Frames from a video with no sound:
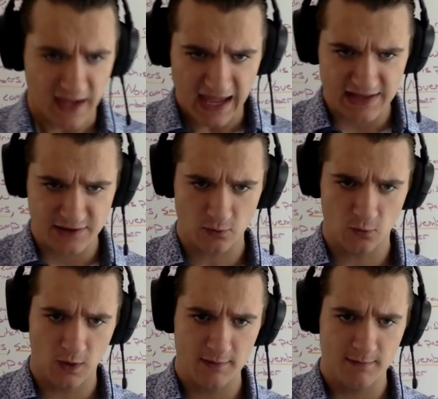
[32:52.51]
at
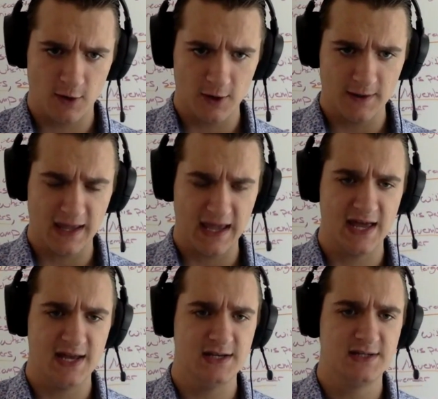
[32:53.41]
one more
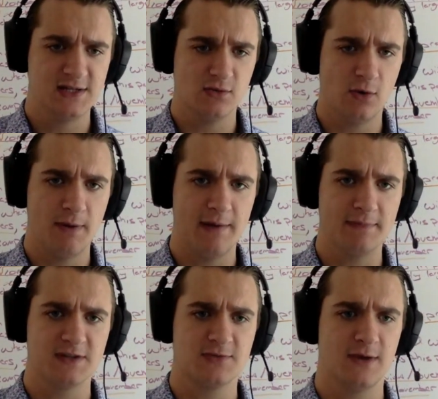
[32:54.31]
and we'll pop
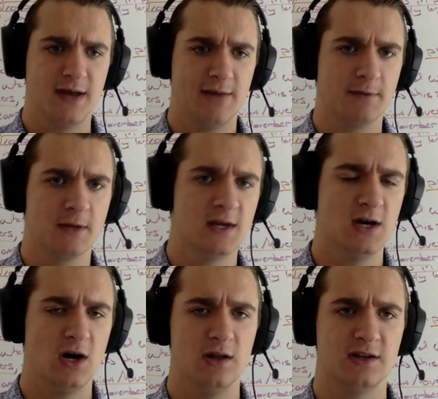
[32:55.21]
this one up
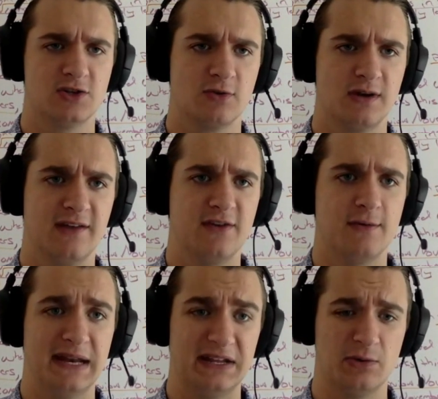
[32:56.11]
on the screen, give you a
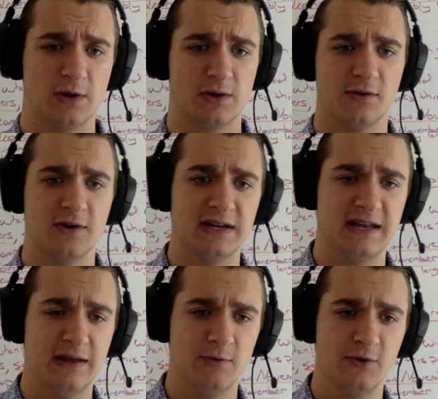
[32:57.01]
minute to work through it, and
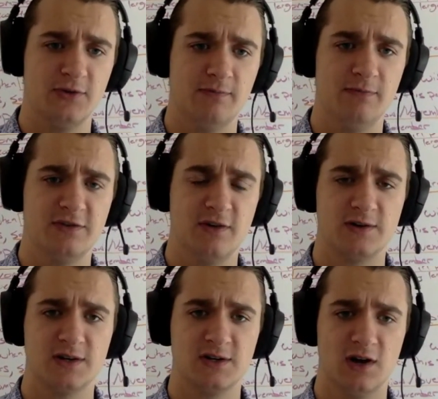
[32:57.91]
then we'll start
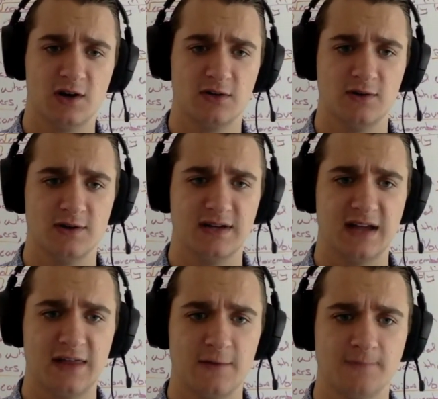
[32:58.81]
to talk through it together.